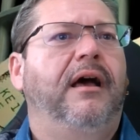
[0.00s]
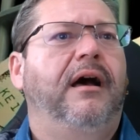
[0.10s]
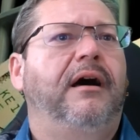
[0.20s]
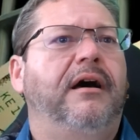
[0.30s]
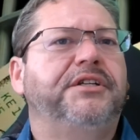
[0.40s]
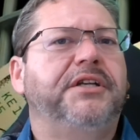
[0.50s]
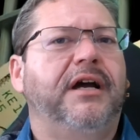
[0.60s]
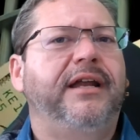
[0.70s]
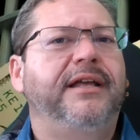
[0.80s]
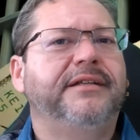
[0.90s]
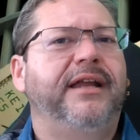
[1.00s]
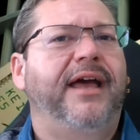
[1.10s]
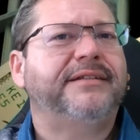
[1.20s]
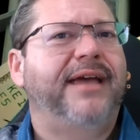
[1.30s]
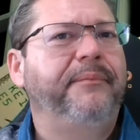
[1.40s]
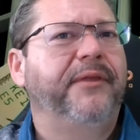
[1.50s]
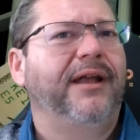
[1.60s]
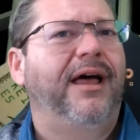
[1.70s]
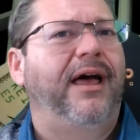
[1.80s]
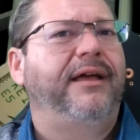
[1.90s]
a shocking incident has came to
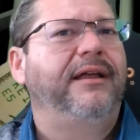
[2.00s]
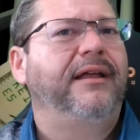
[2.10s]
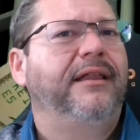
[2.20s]
light